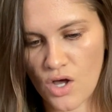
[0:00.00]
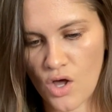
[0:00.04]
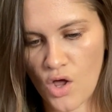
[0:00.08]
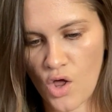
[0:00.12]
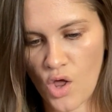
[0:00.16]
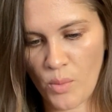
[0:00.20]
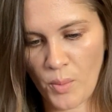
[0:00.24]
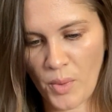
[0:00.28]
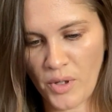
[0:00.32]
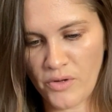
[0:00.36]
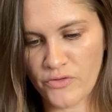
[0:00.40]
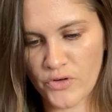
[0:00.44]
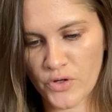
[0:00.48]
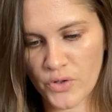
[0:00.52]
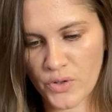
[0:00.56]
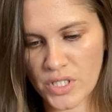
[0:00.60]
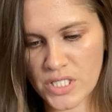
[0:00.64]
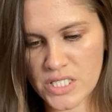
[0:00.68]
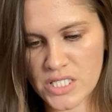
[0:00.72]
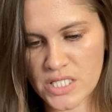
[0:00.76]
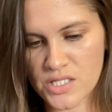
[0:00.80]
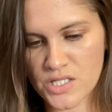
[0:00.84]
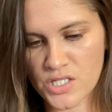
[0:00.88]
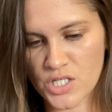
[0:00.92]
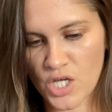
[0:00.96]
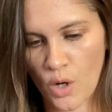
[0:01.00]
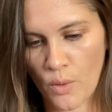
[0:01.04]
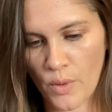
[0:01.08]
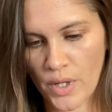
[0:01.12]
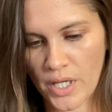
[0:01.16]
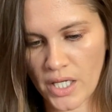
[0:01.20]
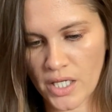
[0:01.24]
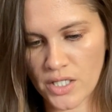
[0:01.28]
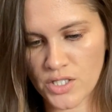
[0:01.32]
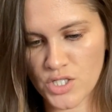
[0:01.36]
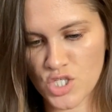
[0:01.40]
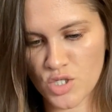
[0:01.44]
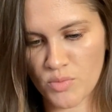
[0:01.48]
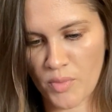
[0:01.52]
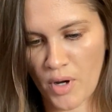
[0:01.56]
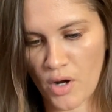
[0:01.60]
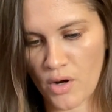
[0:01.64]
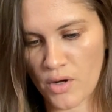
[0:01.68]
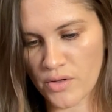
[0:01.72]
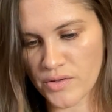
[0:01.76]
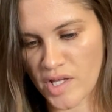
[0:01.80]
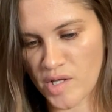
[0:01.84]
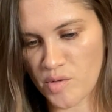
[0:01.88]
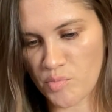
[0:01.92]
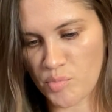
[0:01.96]
All my focus is going into my
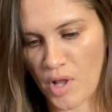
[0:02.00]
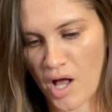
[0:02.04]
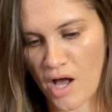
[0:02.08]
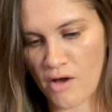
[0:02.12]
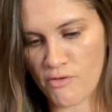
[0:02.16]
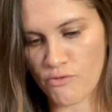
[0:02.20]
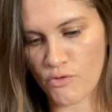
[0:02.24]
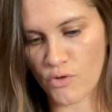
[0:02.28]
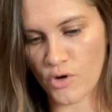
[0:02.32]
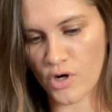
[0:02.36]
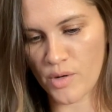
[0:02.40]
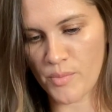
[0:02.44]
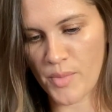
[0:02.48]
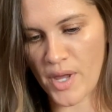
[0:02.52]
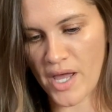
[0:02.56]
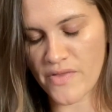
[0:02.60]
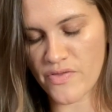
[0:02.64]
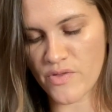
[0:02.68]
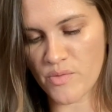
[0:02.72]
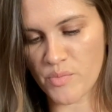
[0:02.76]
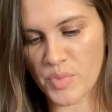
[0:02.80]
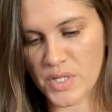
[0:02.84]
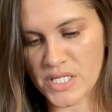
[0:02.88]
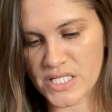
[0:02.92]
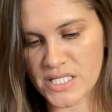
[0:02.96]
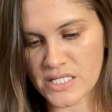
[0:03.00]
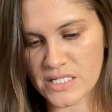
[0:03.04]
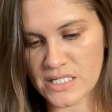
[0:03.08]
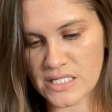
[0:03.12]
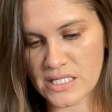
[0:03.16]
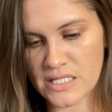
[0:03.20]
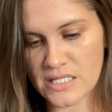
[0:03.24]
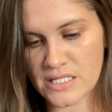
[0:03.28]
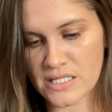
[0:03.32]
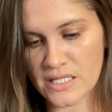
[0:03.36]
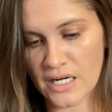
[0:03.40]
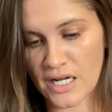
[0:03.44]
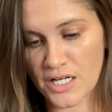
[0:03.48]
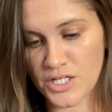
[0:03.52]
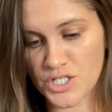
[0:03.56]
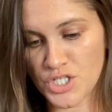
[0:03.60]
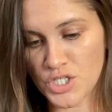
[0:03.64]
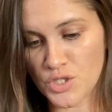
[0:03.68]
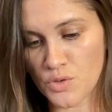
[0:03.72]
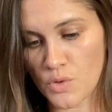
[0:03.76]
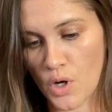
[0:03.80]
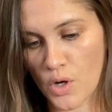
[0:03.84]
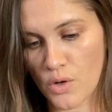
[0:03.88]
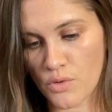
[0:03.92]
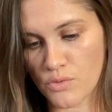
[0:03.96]
online platform and the businesses that I
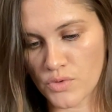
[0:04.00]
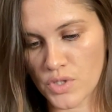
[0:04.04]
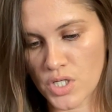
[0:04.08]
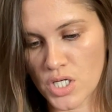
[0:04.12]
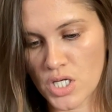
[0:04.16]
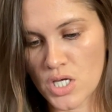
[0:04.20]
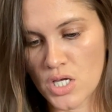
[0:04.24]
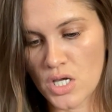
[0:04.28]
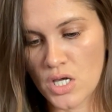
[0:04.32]
do own.